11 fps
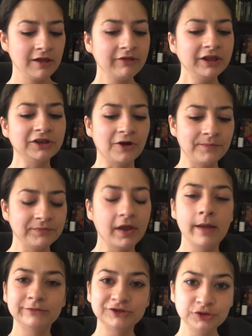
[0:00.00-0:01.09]
Thank y'all.
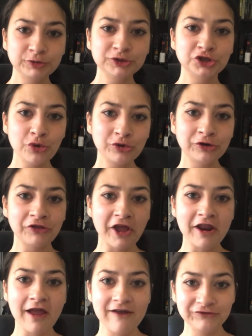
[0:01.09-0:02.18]
I'm super stoked that
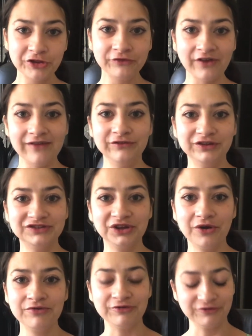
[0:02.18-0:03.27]
I have another five of these to
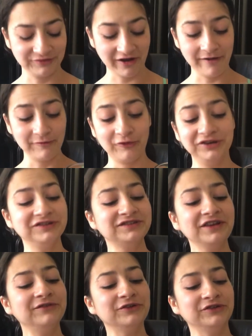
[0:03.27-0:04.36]
go through. I'm going to
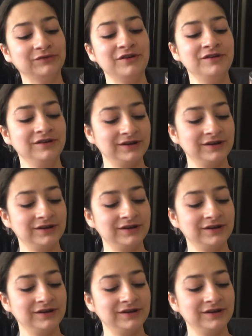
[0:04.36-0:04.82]
savor this one.